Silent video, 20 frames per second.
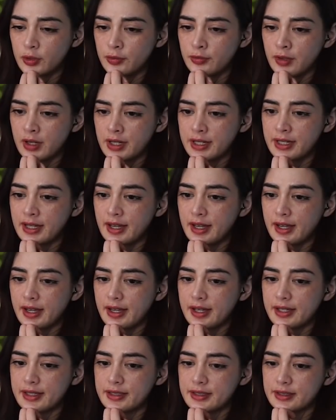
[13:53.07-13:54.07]
fuck
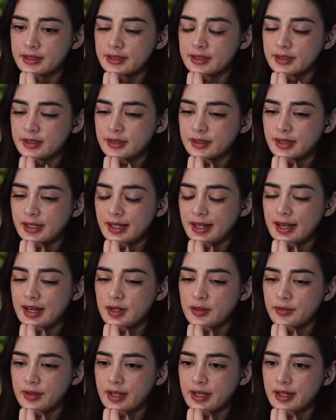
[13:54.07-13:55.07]
cares? Picture, yeah? Get out
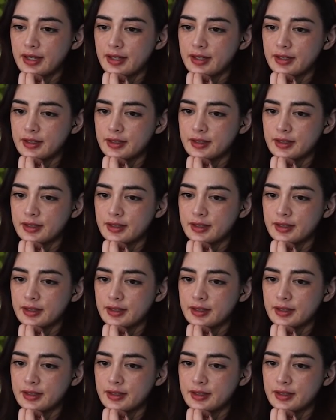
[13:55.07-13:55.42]
of you!